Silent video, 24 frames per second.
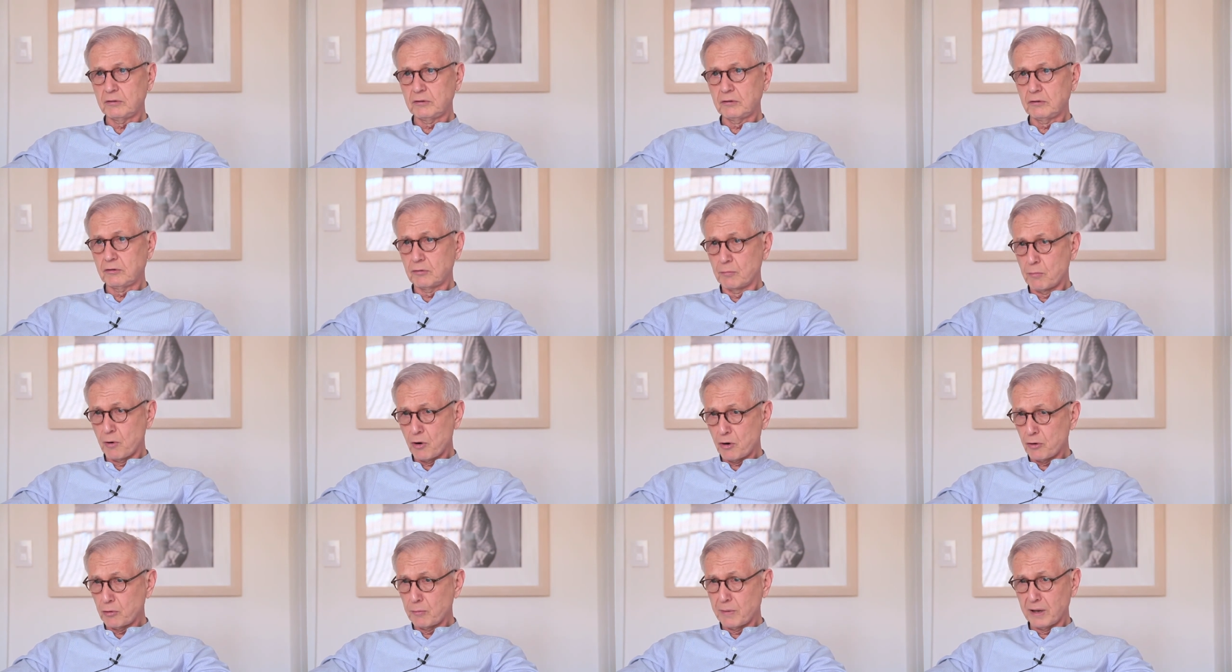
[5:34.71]

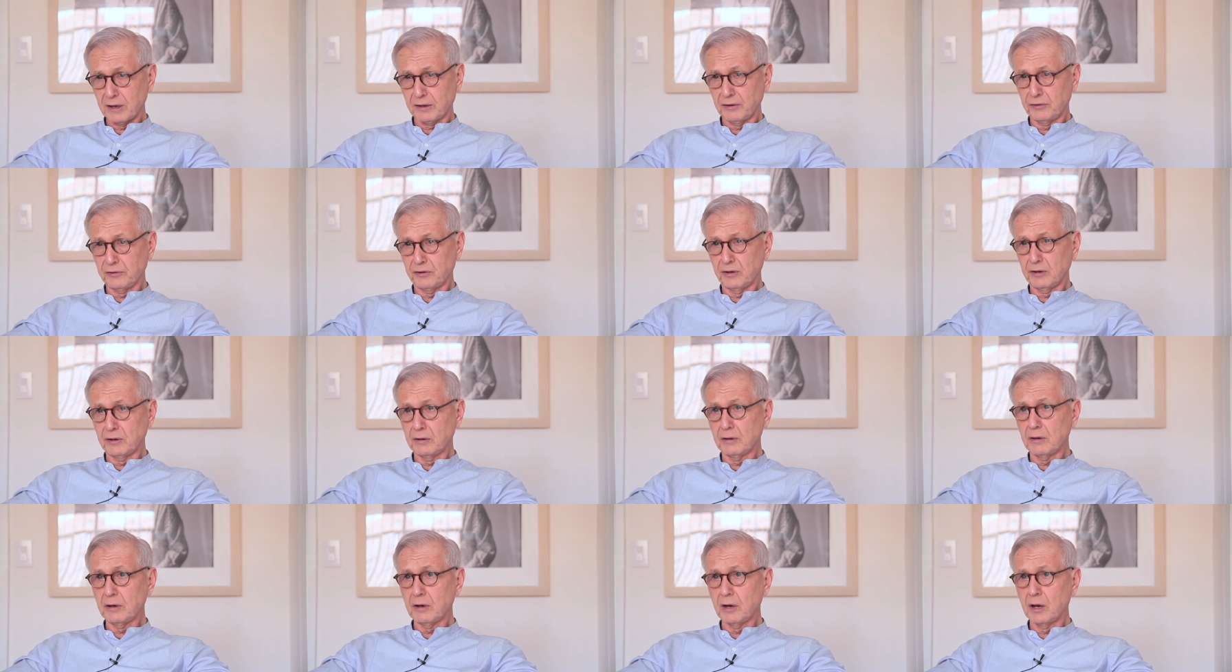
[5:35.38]
Tomorrow
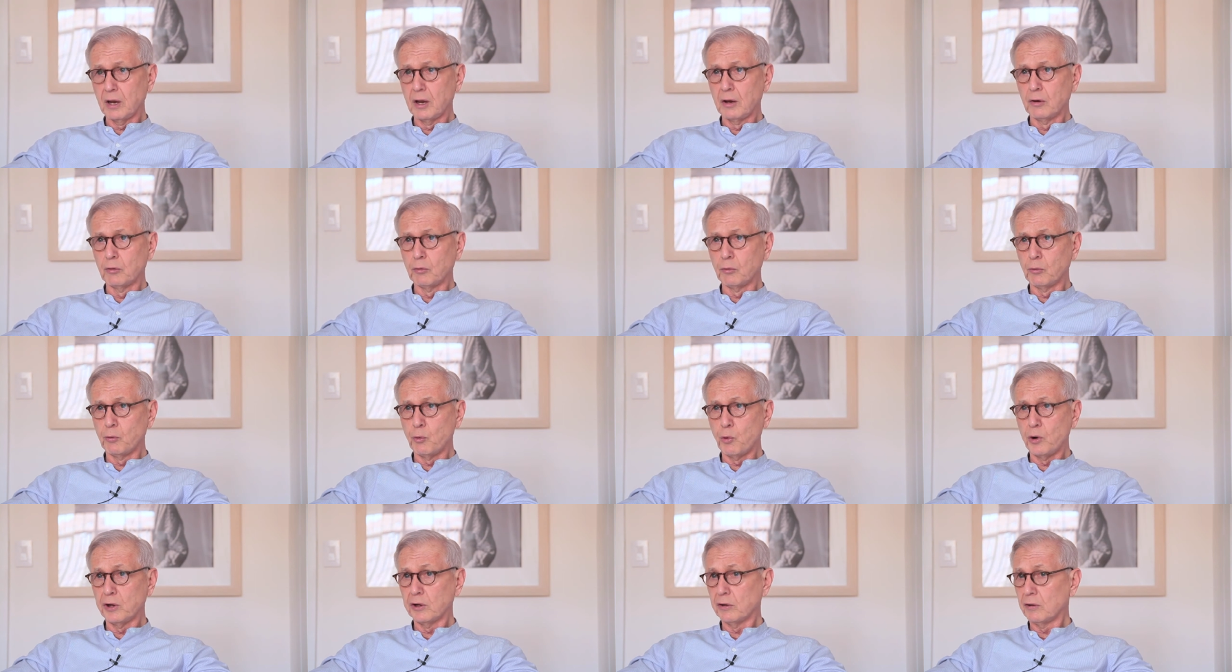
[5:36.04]
magazine
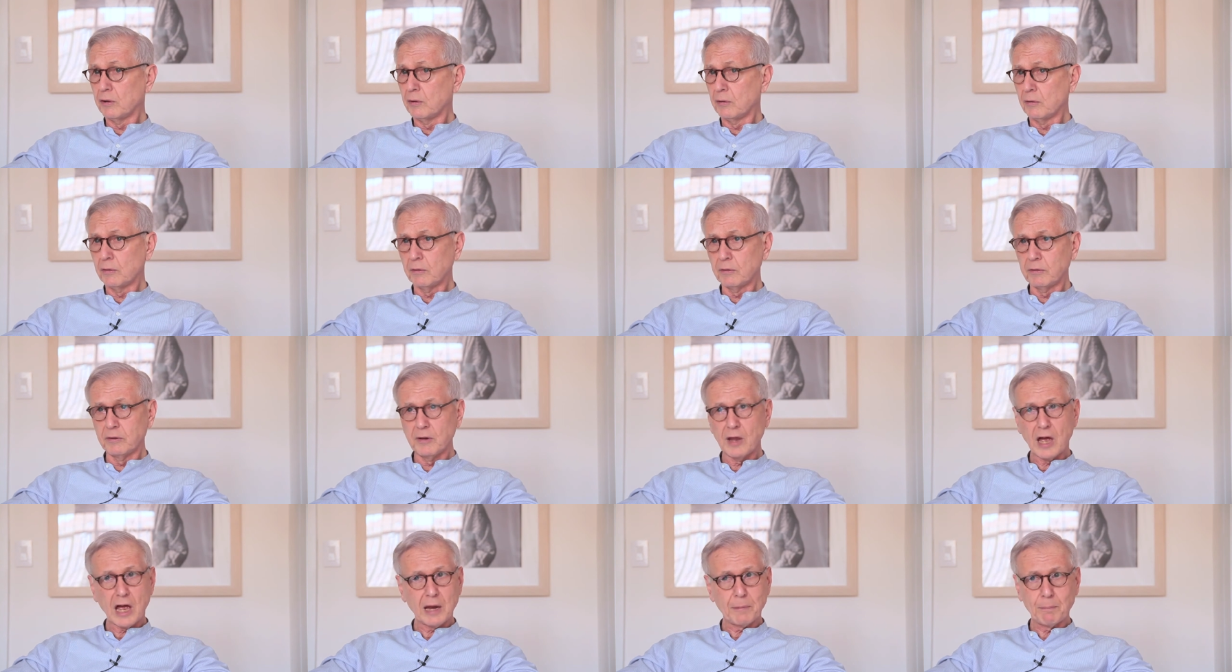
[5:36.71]
will
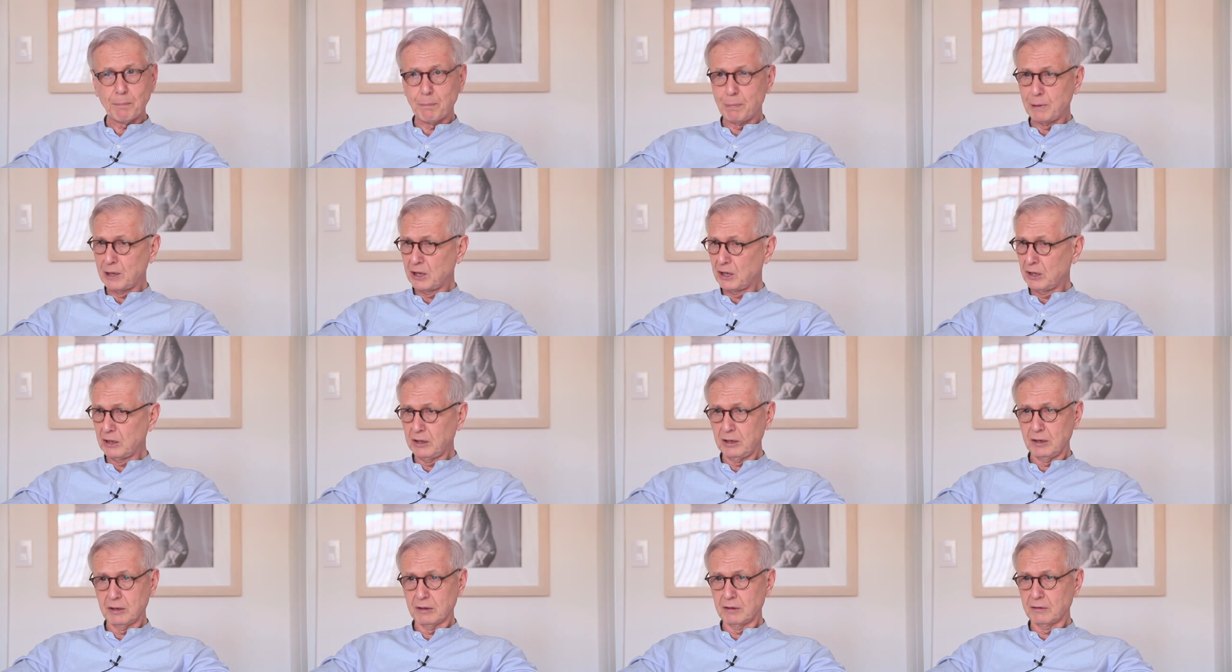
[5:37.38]
not be
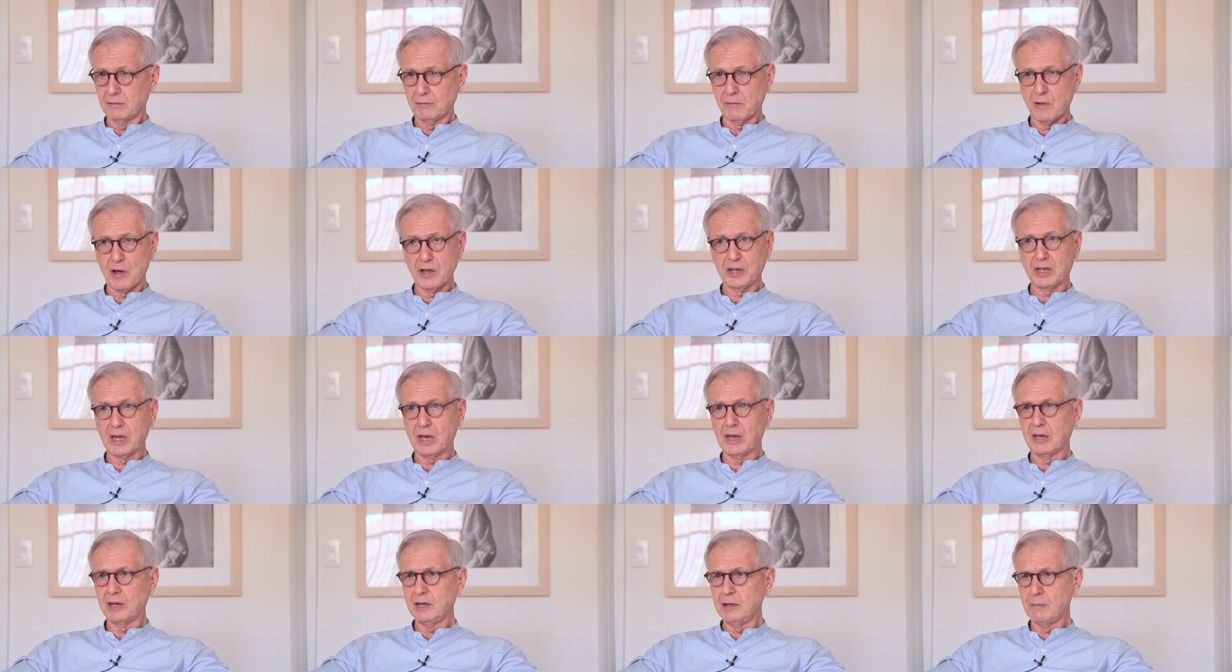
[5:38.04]

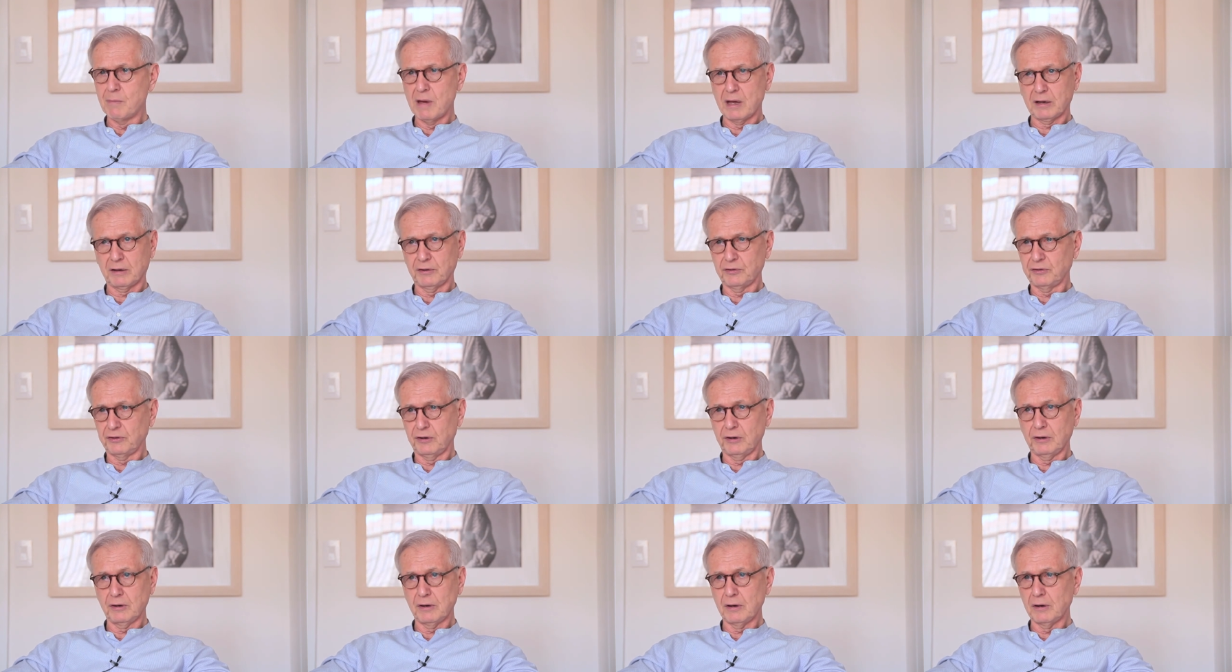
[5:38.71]
like any
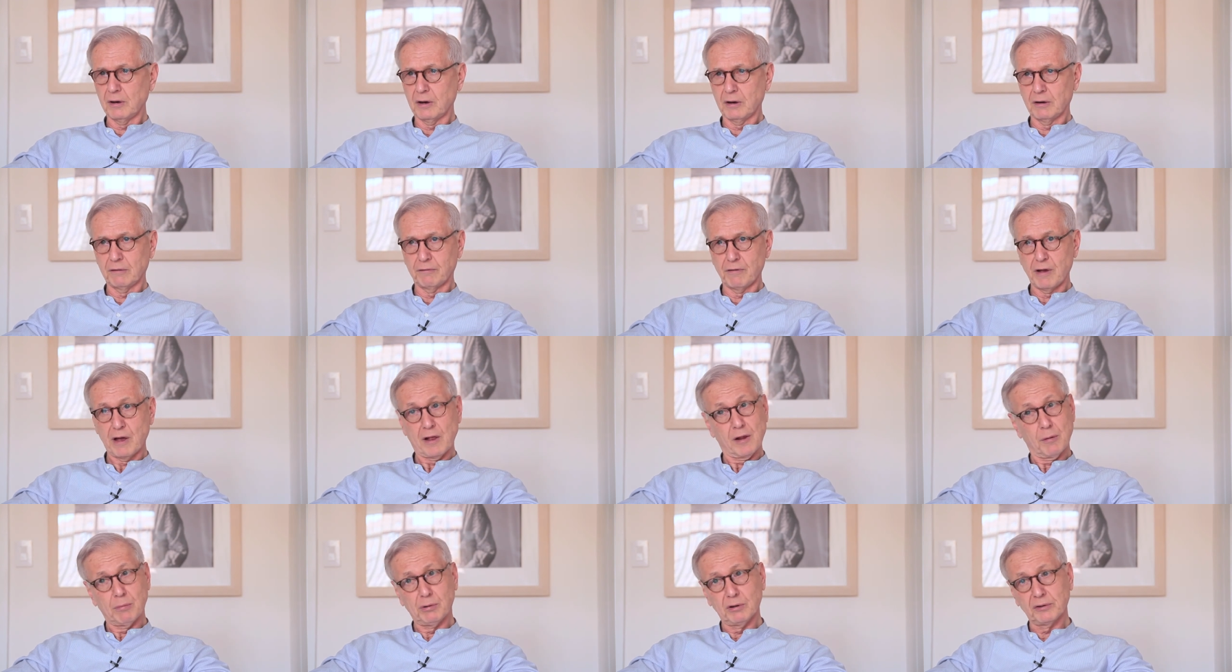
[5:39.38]
magazine
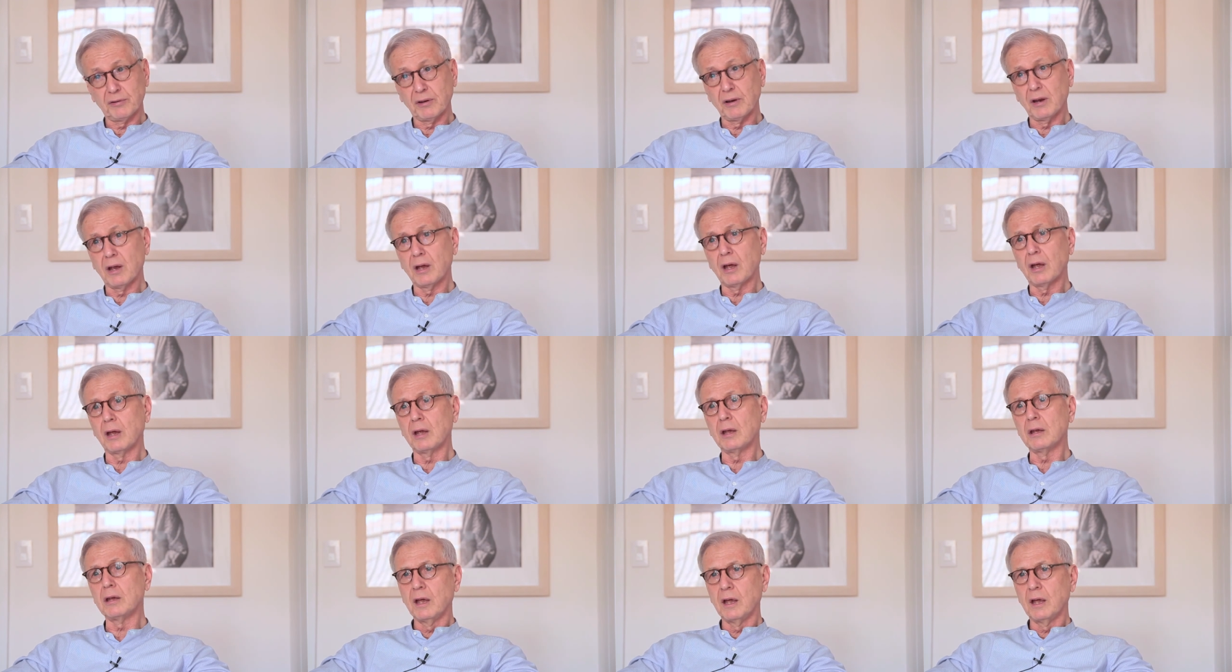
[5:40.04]
available today.